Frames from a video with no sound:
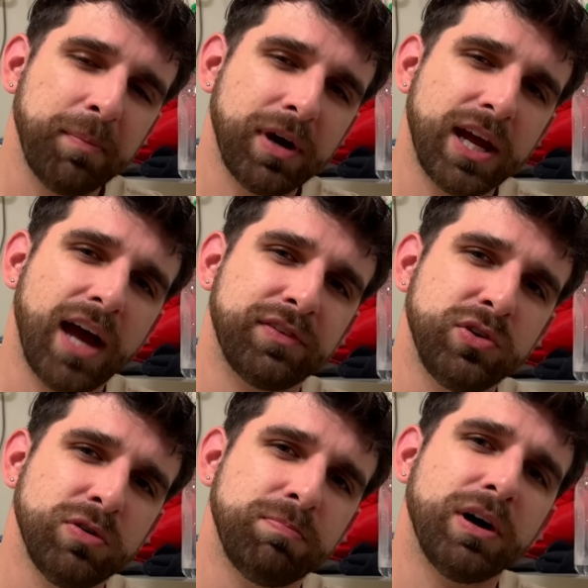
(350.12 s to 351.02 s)
I'm gonna have to
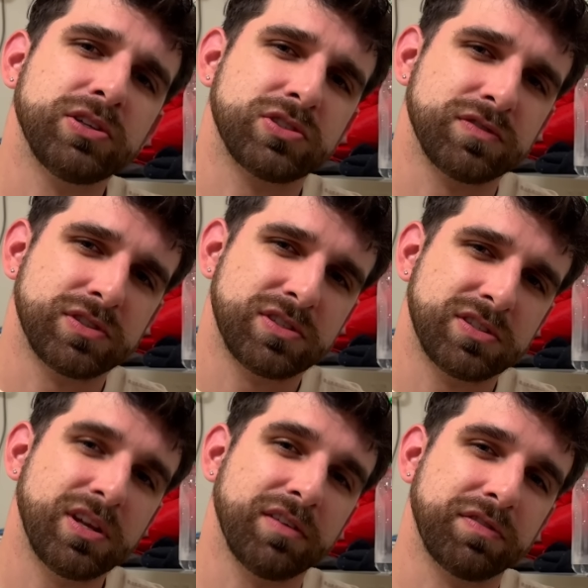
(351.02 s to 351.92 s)
do a bunch of
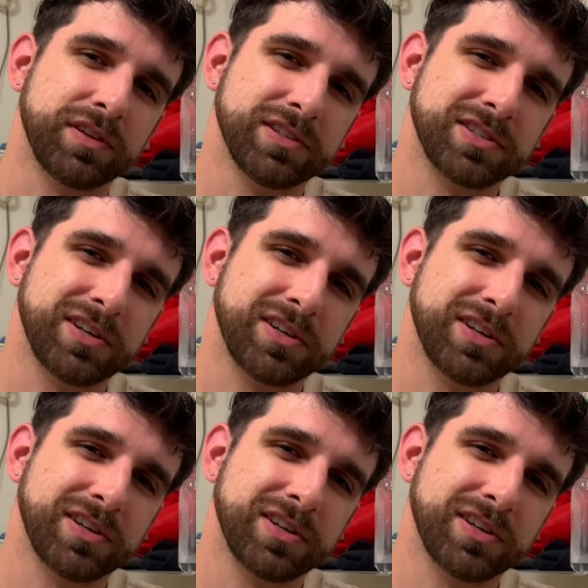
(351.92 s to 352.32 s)
stuff in this